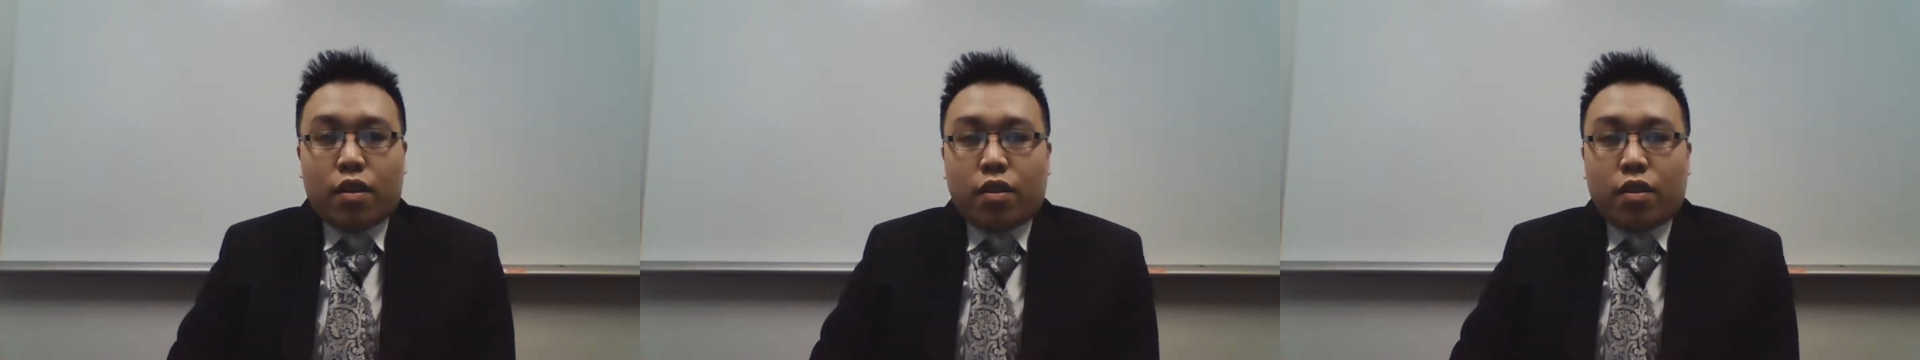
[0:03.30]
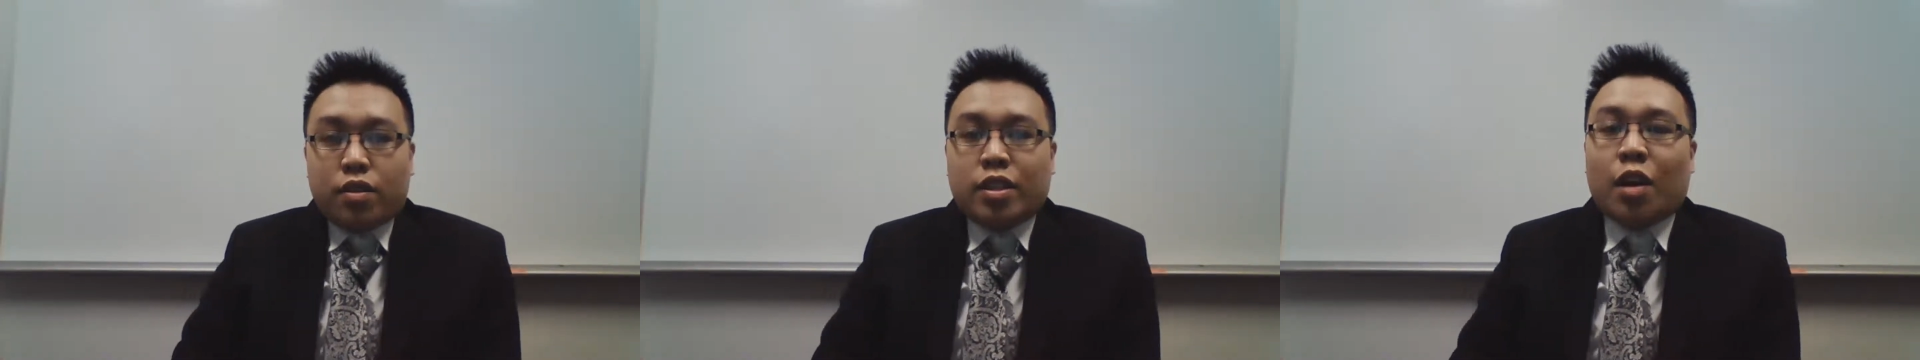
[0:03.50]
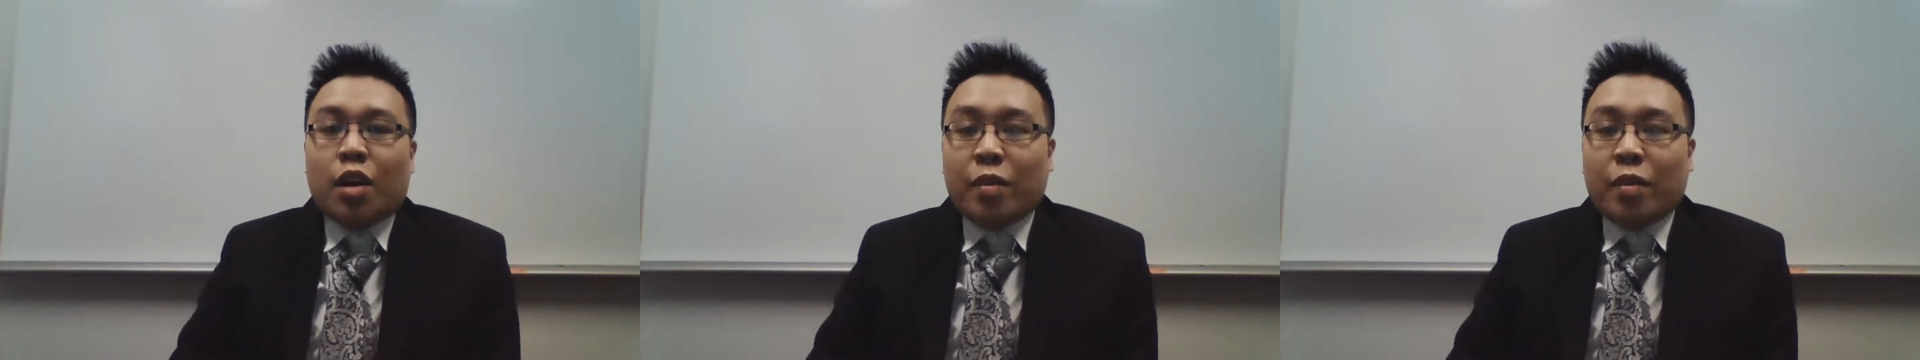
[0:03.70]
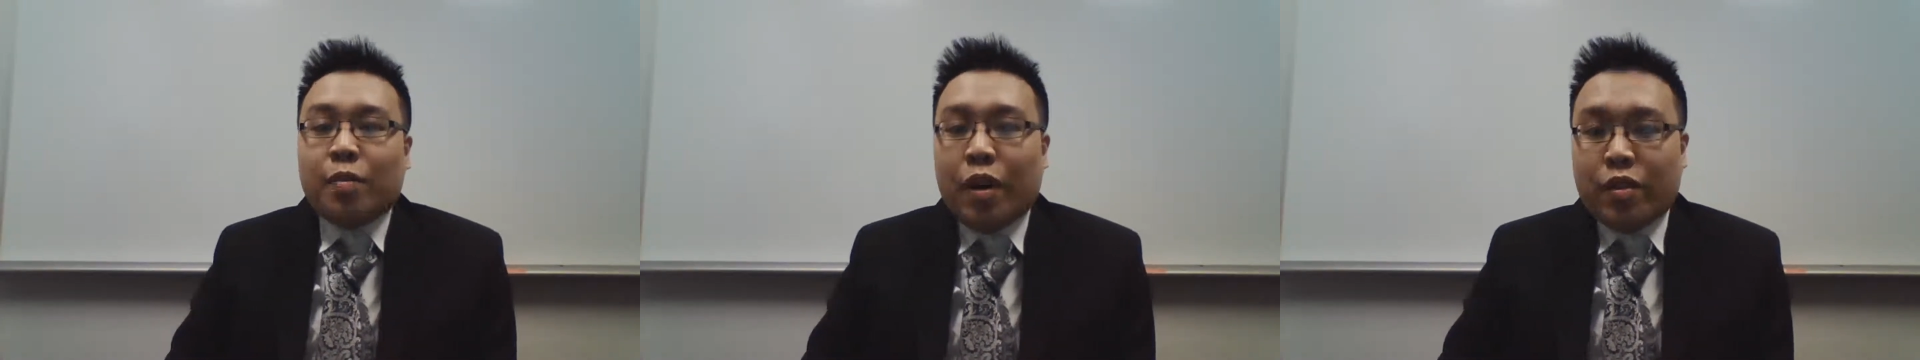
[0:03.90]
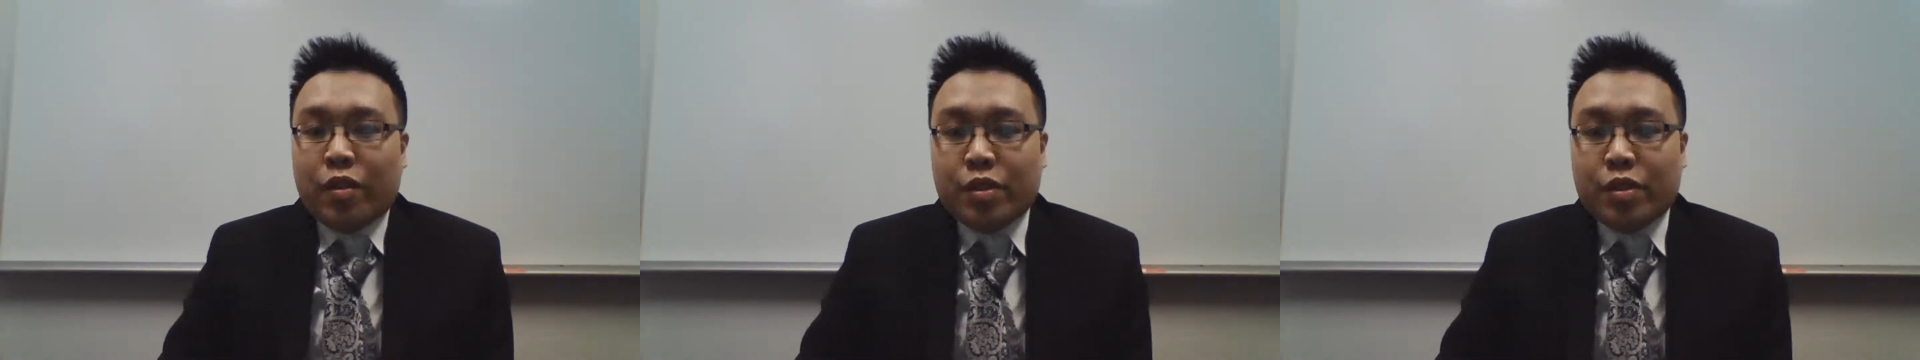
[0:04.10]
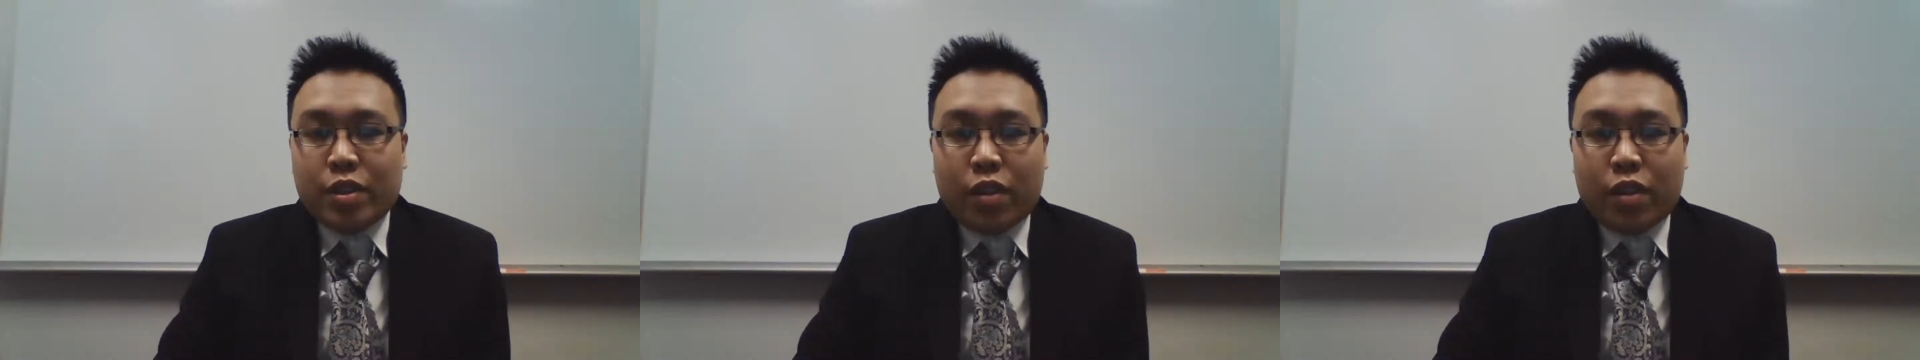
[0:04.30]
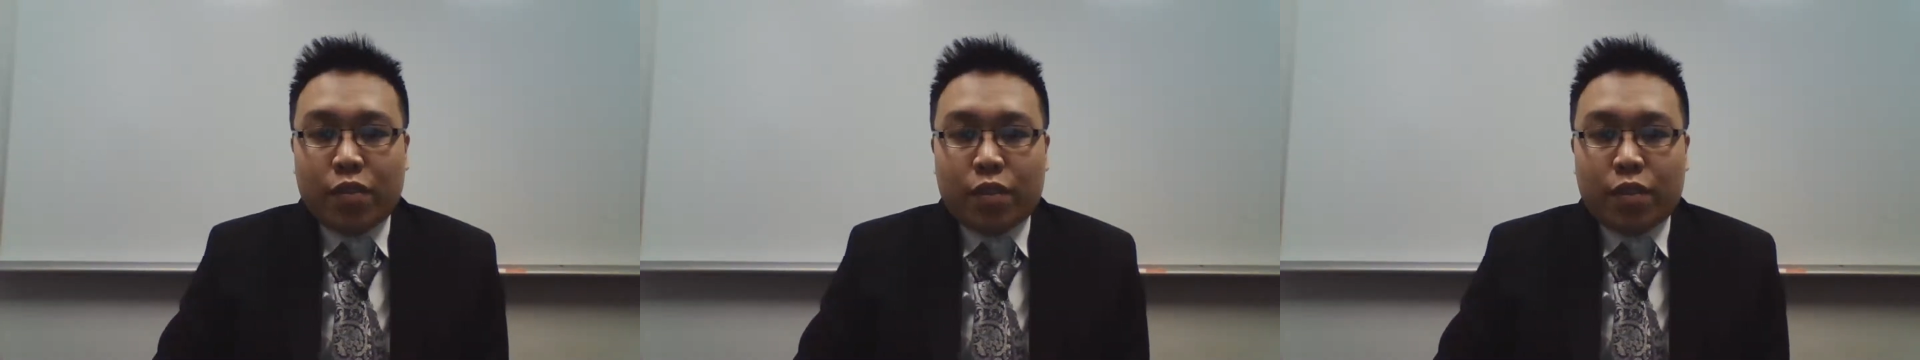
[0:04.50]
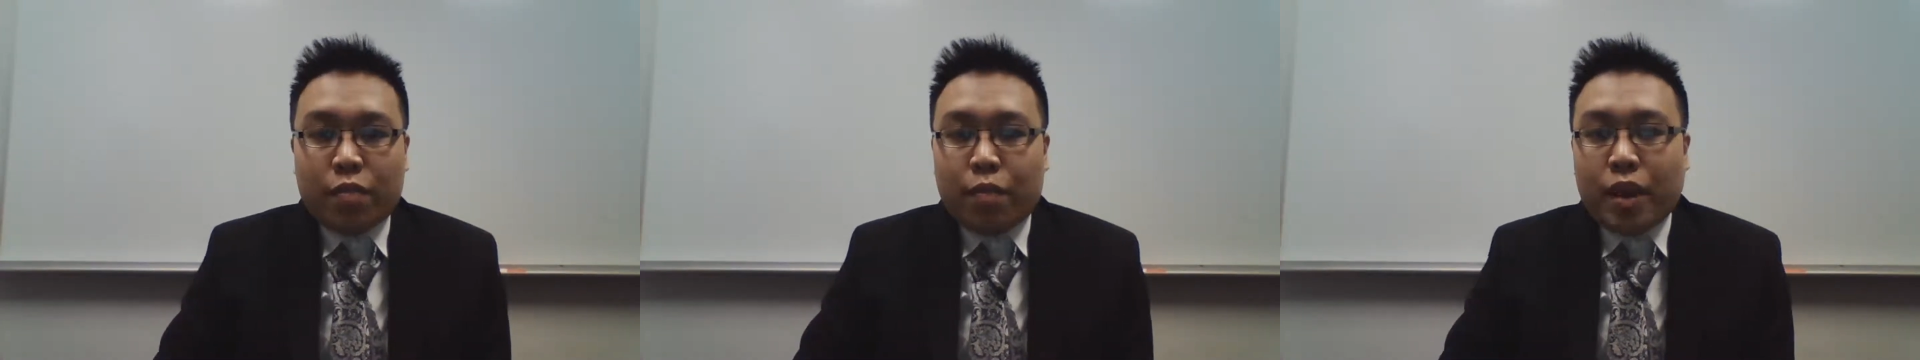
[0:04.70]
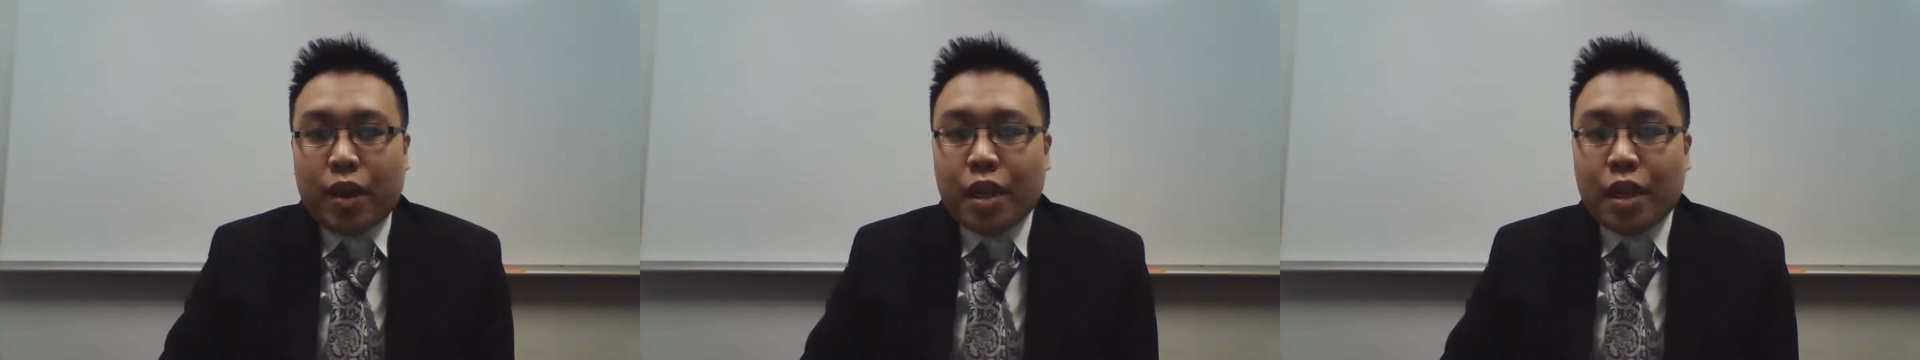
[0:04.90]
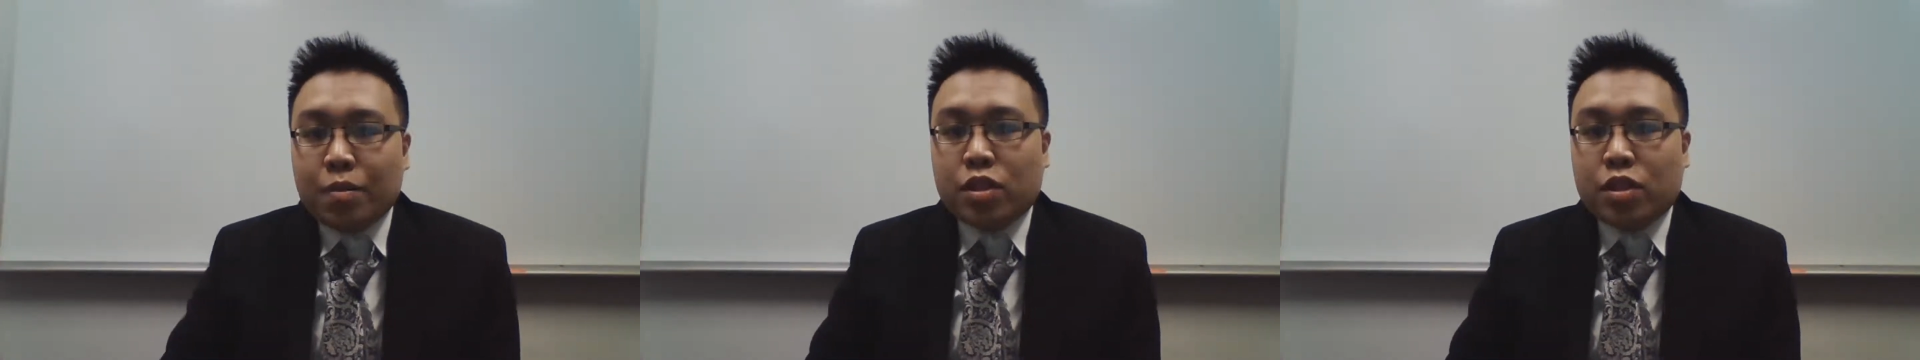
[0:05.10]
Tell me about yourself. My
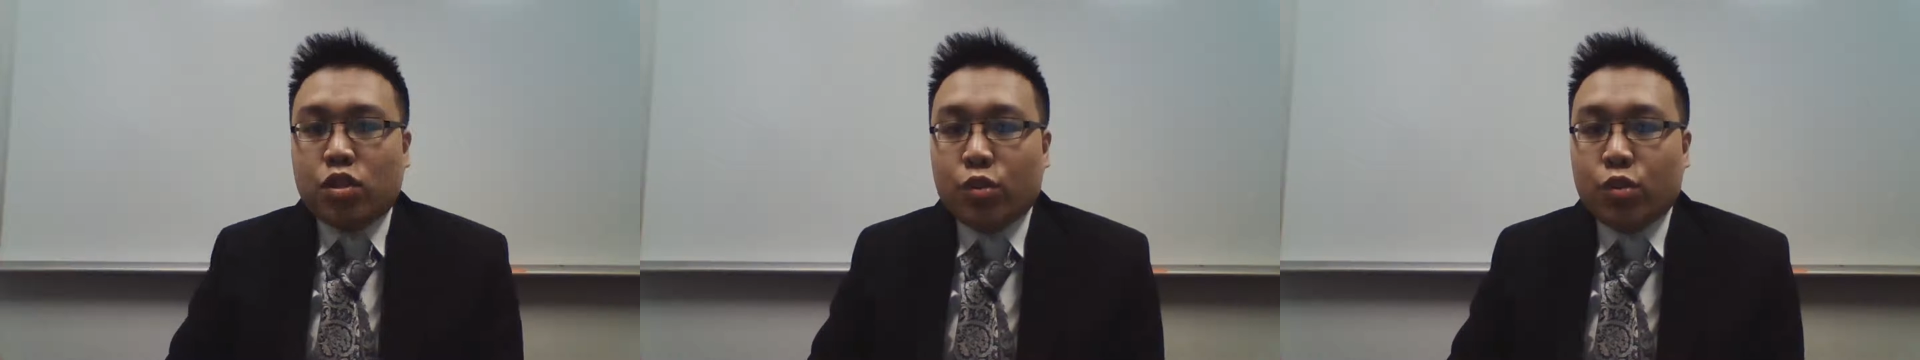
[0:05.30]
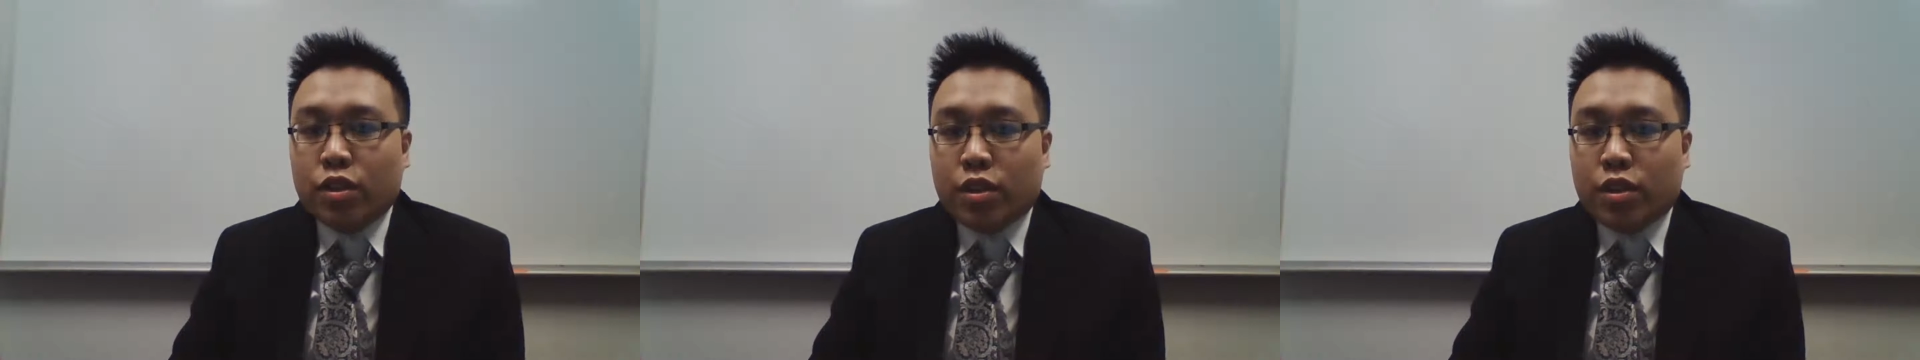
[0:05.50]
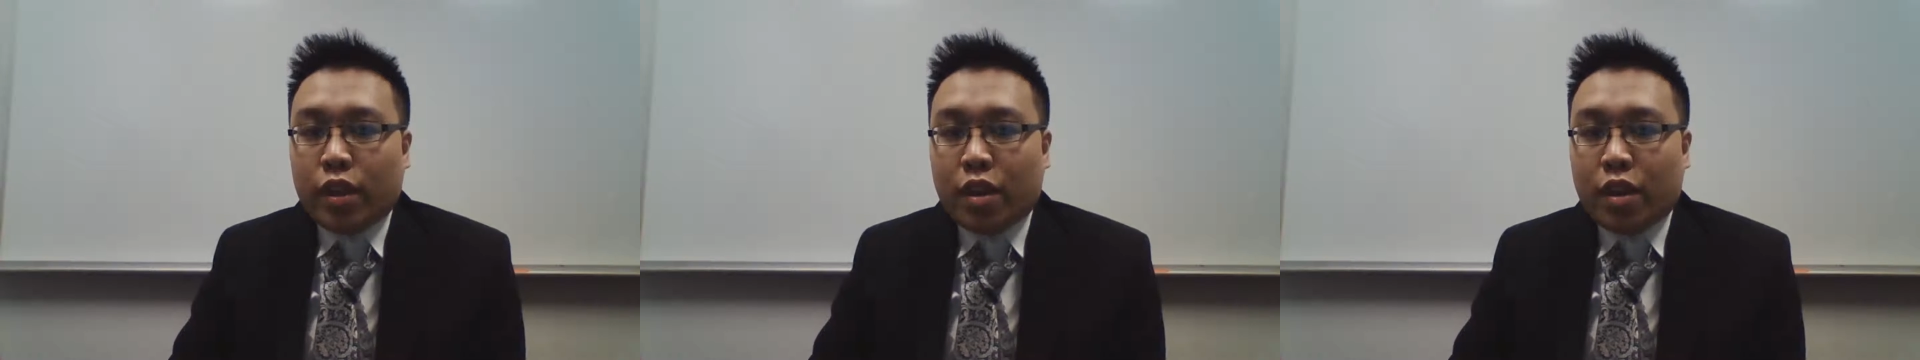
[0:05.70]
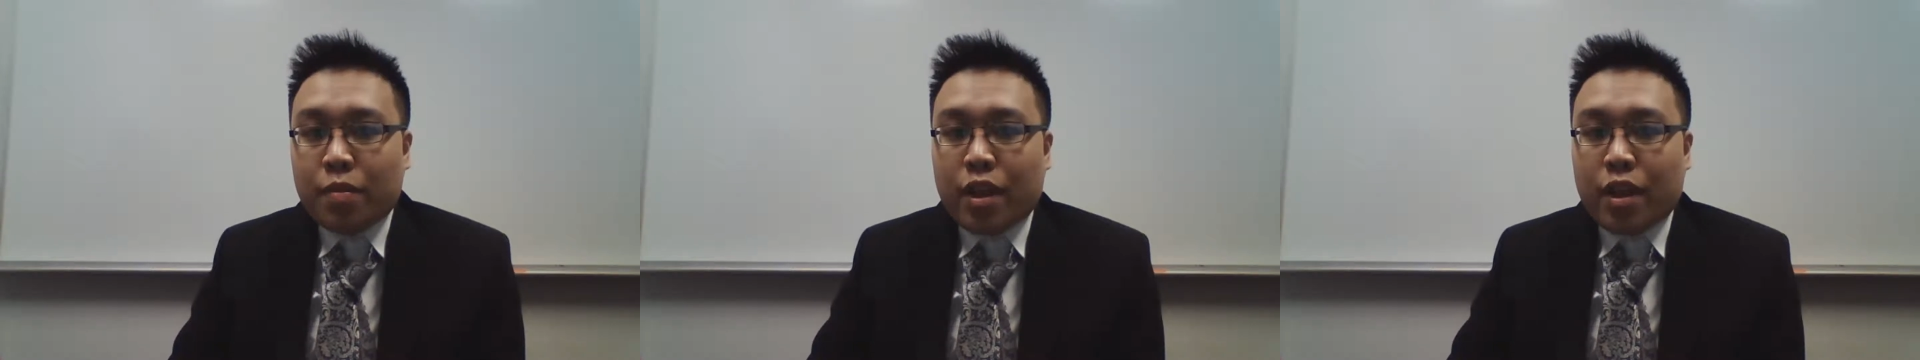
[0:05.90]
name is Lucas Lamb,